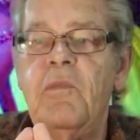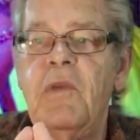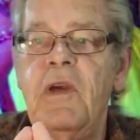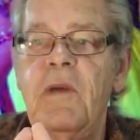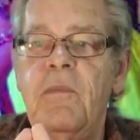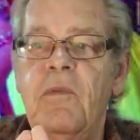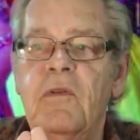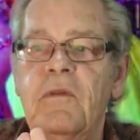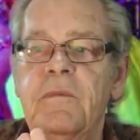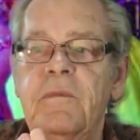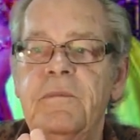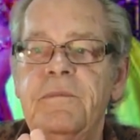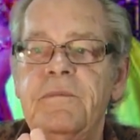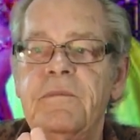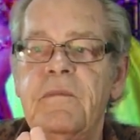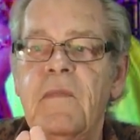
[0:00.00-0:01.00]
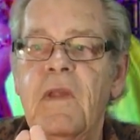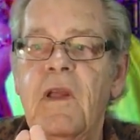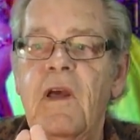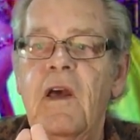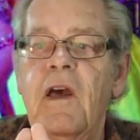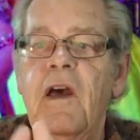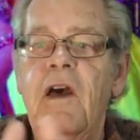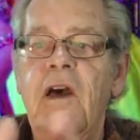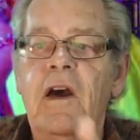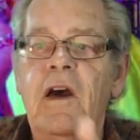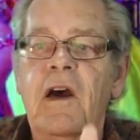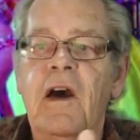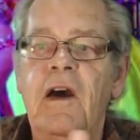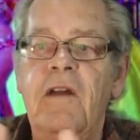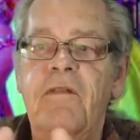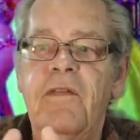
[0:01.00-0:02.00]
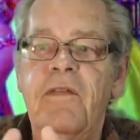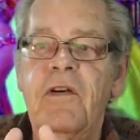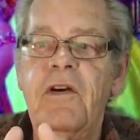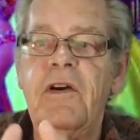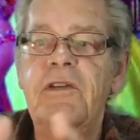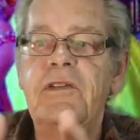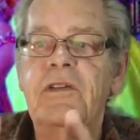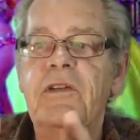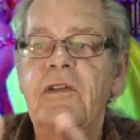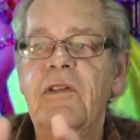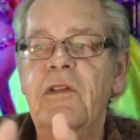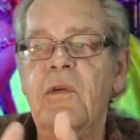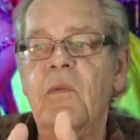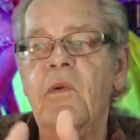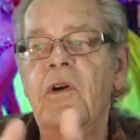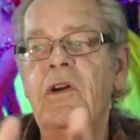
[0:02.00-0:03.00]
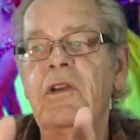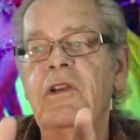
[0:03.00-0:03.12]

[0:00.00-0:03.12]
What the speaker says: people. At first, the word